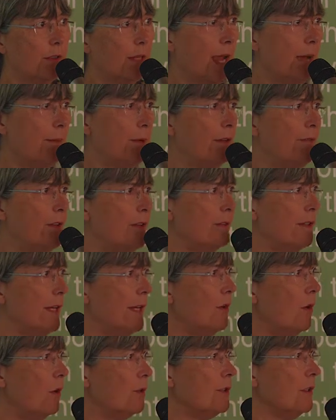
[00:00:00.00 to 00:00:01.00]
How many of you have
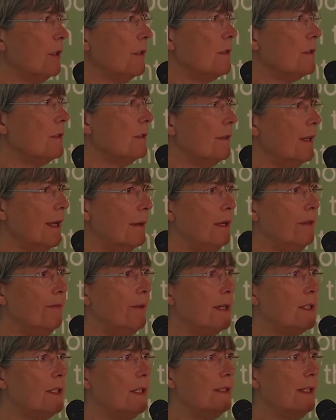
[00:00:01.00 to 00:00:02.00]
seen otters? How many have
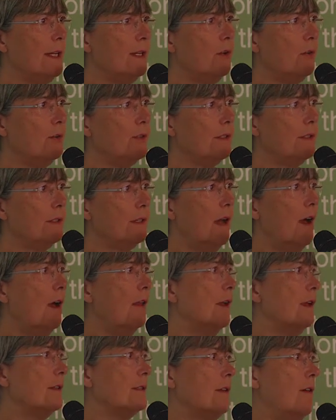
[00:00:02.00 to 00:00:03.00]
actually seen otters? Oh,
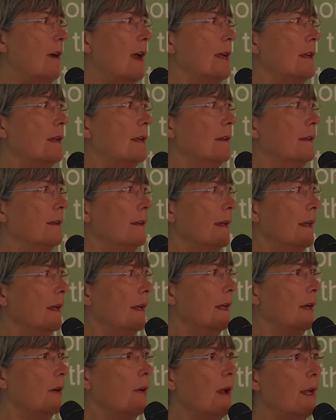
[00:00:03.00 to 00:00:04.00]
that's great. Oh.
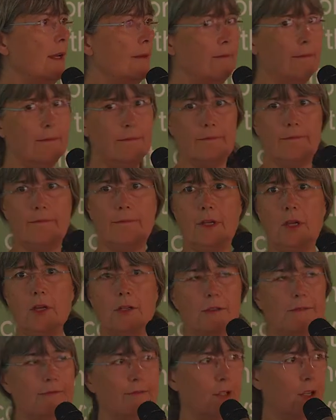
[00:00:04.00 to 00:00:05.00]
Great.
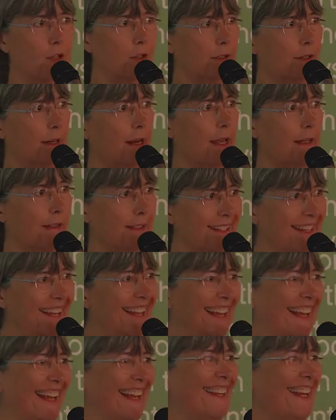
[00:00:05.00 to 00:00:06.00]
Good, glad.
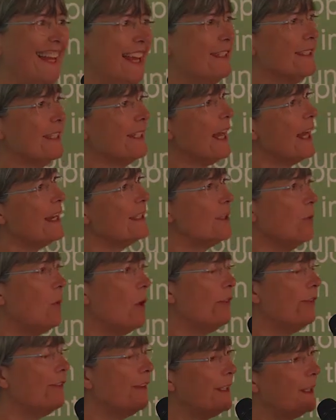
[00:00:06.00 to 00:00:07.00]
So that is the
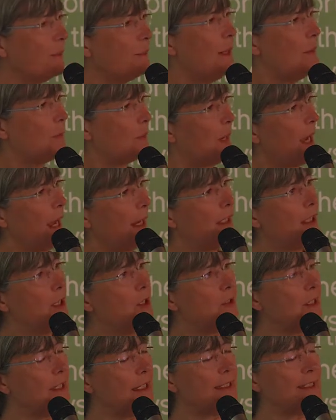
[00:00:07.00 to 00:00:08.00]
one thing that people can
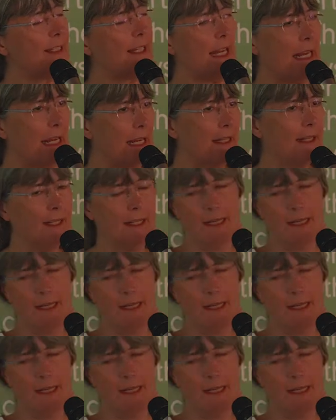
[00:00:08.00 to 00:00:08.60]
usually see.